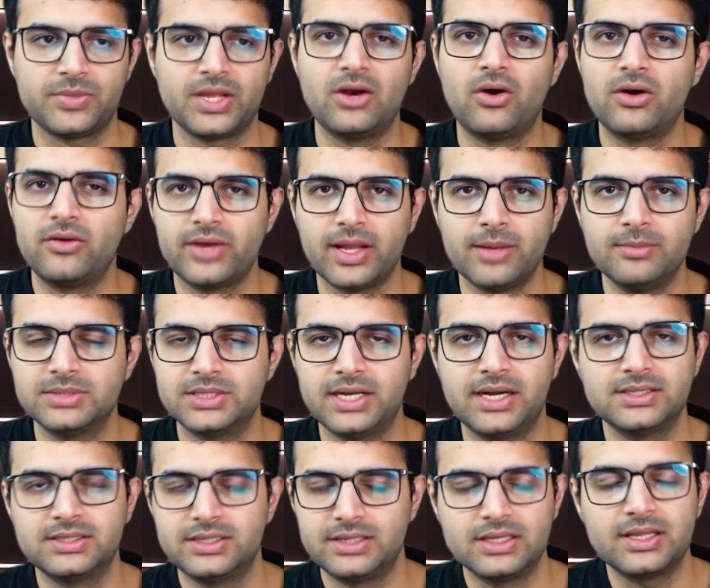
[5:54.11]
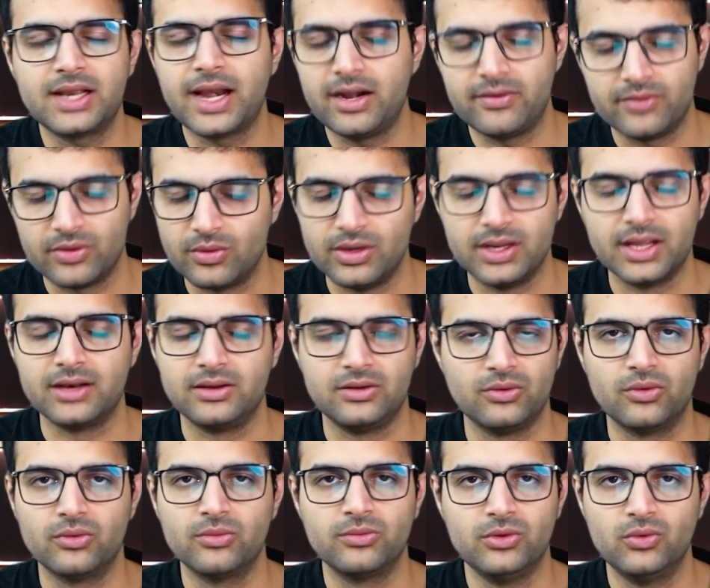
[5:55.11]
A lot of times it is written the right way only, and
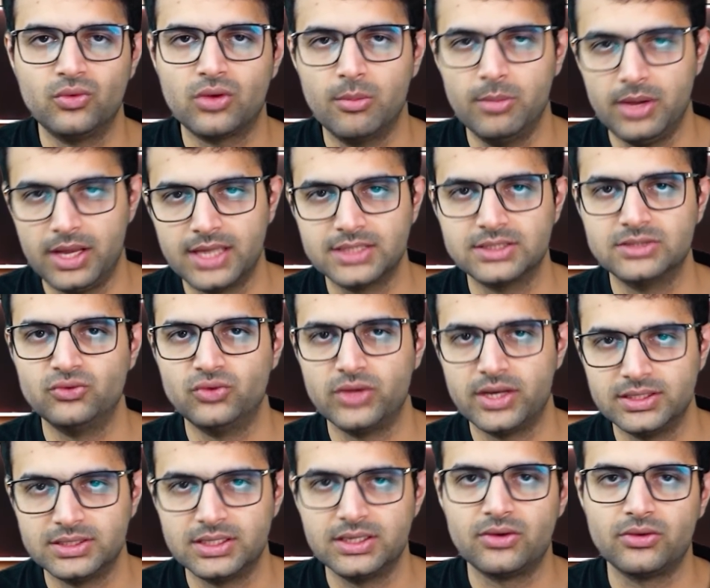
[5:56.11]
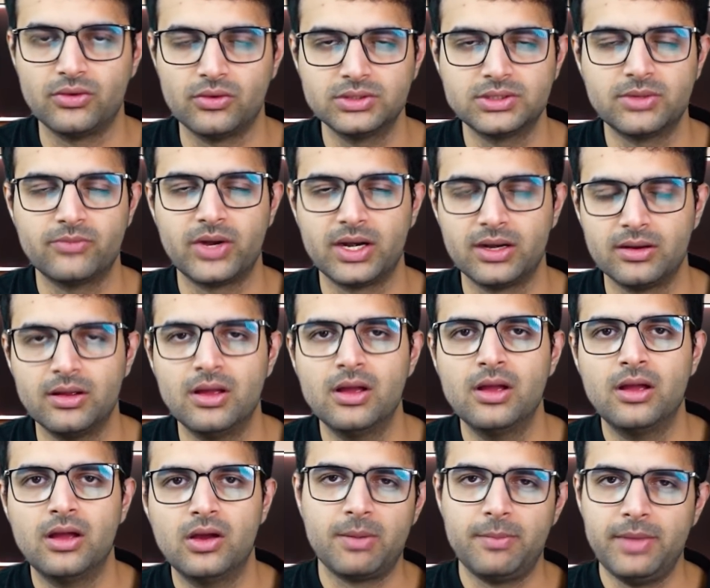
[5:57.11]
you know, you coming in as a junior engineer, you know, someone,
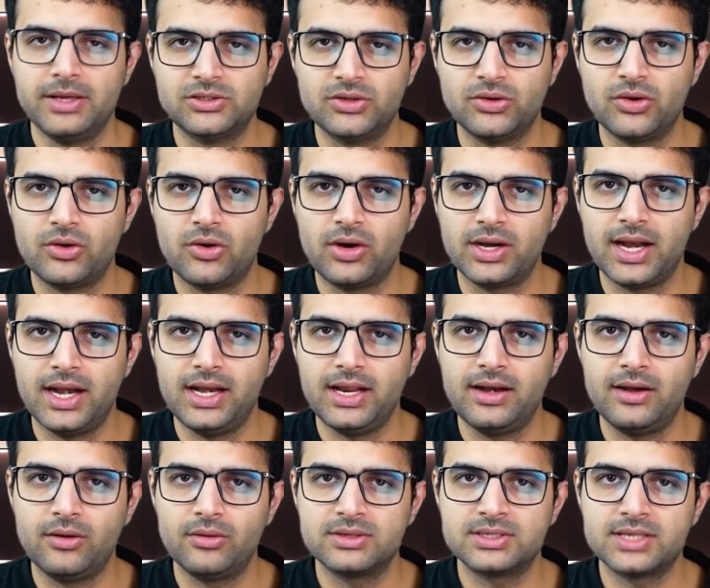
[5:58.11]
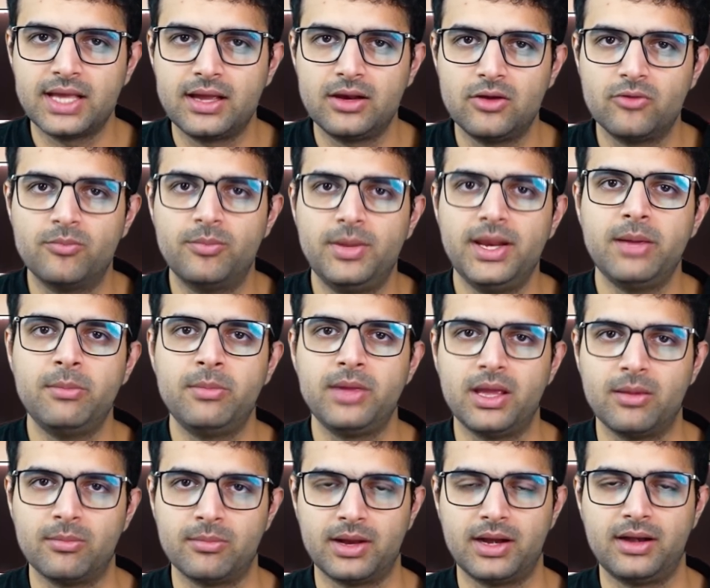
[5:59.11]
but make sure you're not getting into the cycle of blame
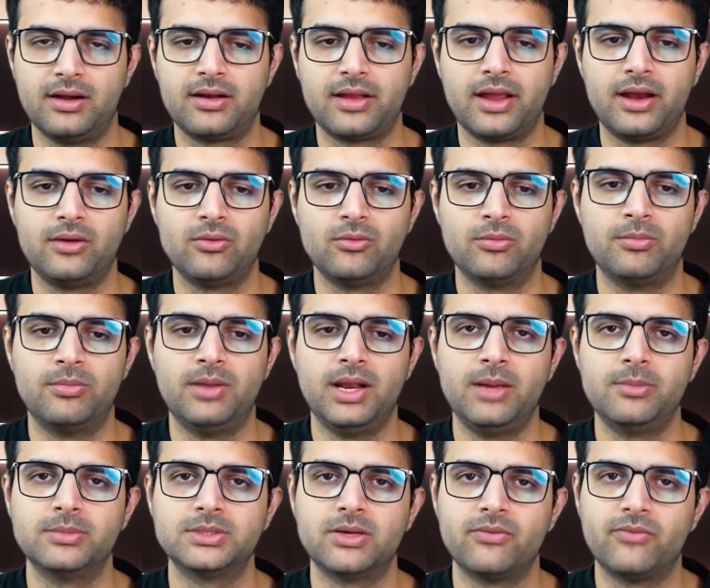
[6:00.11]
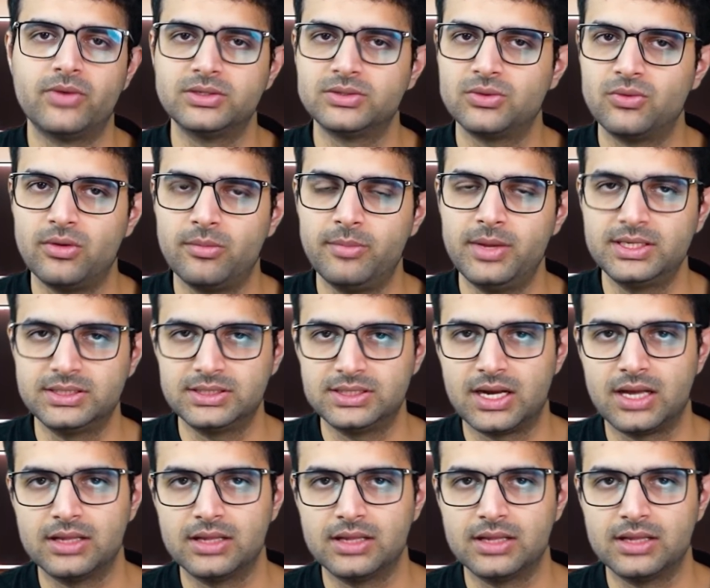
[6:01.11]
game and trying to blame someone's code base.